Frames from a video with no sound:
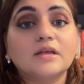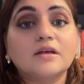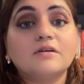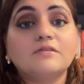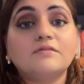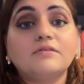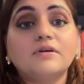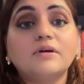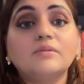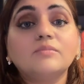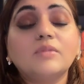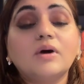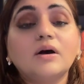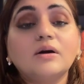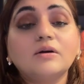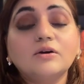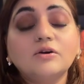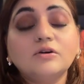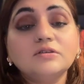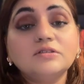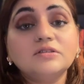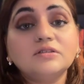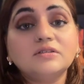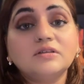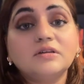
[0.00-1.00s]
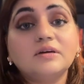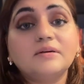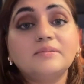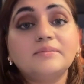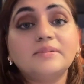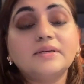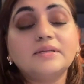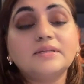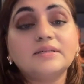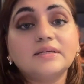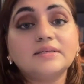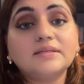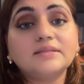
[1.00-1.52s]

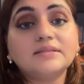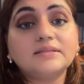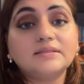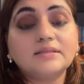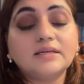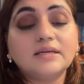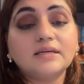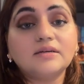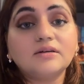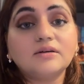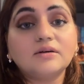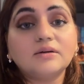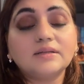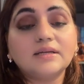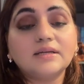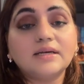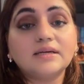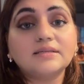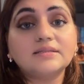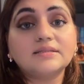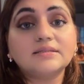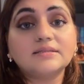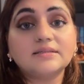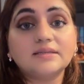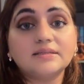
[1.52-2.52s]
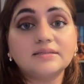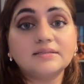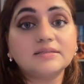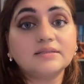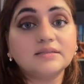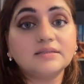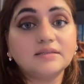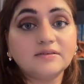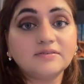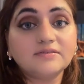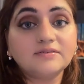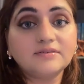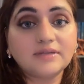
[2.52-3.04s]
Pharmacogenomic testing collects
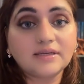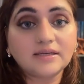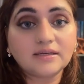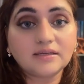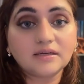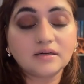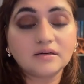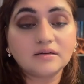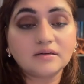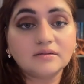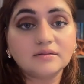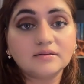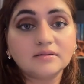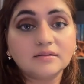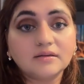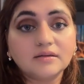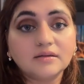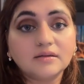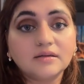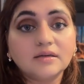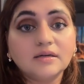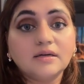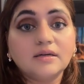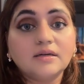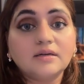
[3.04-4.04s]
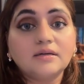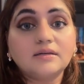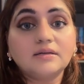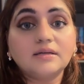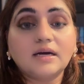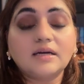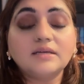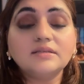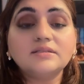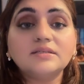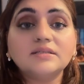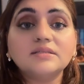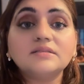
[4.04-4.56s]
sensitive data,
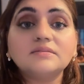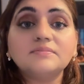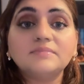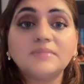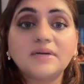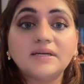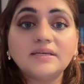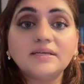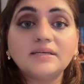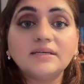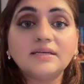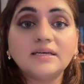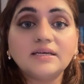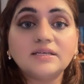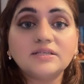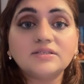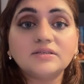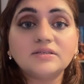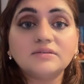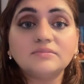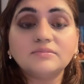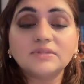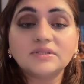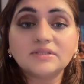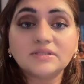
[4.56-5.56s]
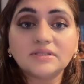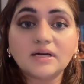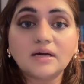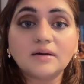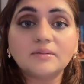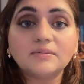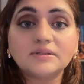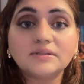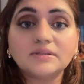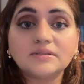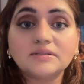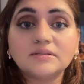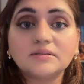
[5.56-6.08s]
not just medication
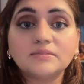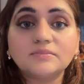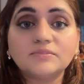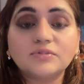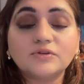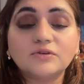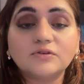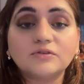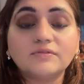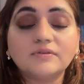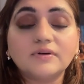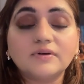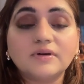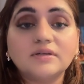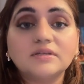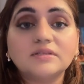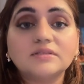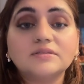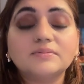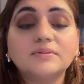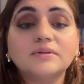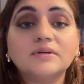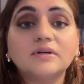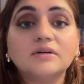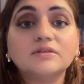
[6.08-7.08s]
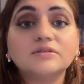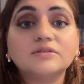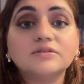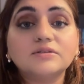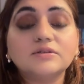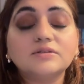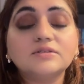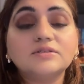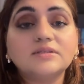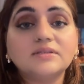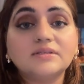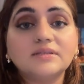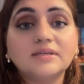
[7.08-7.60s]
metabolism profiles, but also
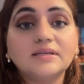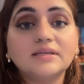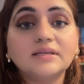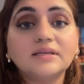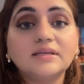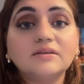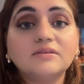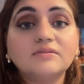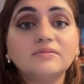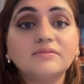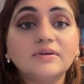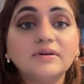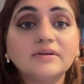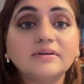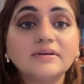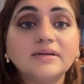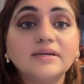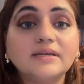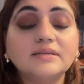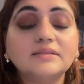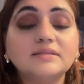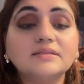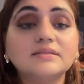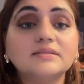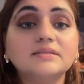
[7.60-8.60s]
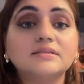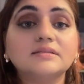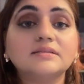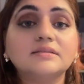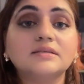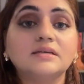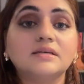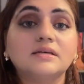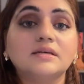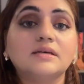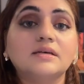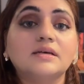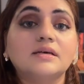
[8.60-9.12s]
genetic variants
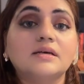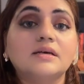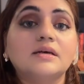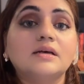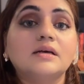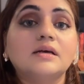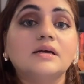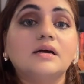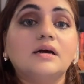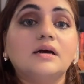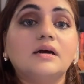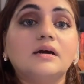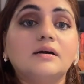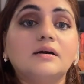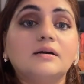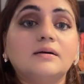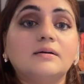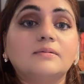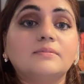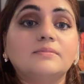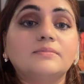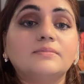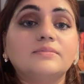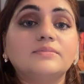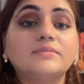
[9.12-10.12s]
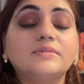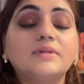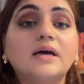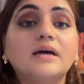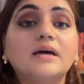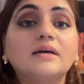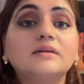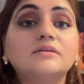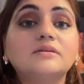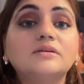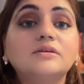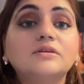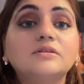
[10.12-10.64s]

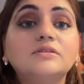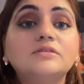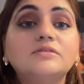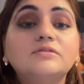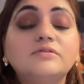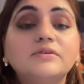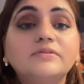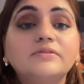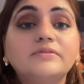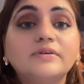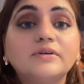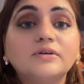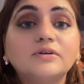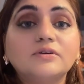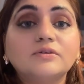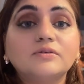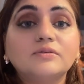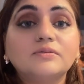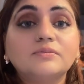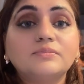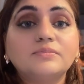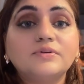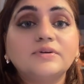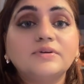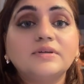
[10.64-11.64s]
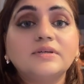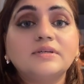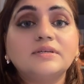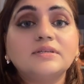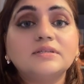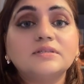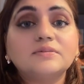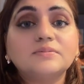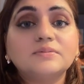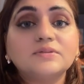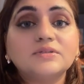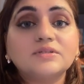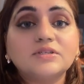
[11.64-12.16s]
that could reveal
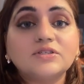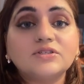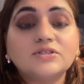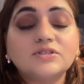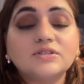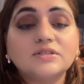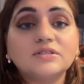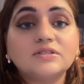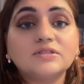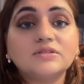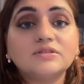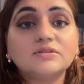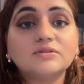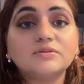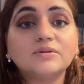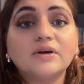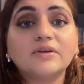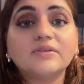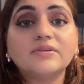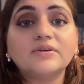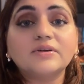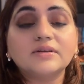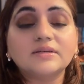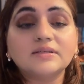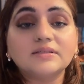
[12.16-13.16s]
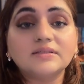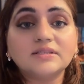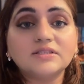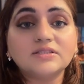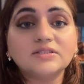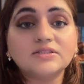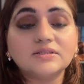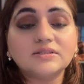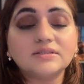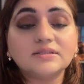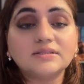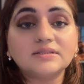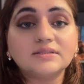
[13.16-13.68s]
predispositions to other
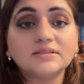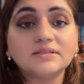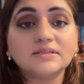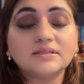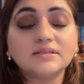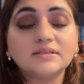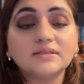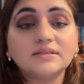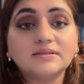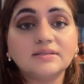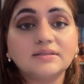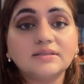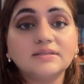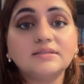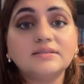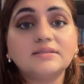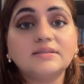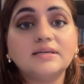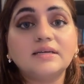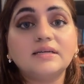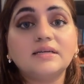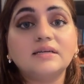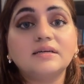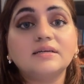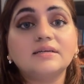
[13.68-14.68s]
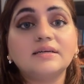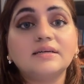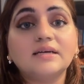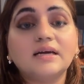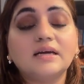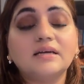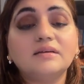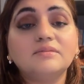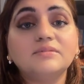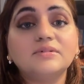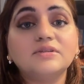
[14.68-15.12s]
conditions. This data can be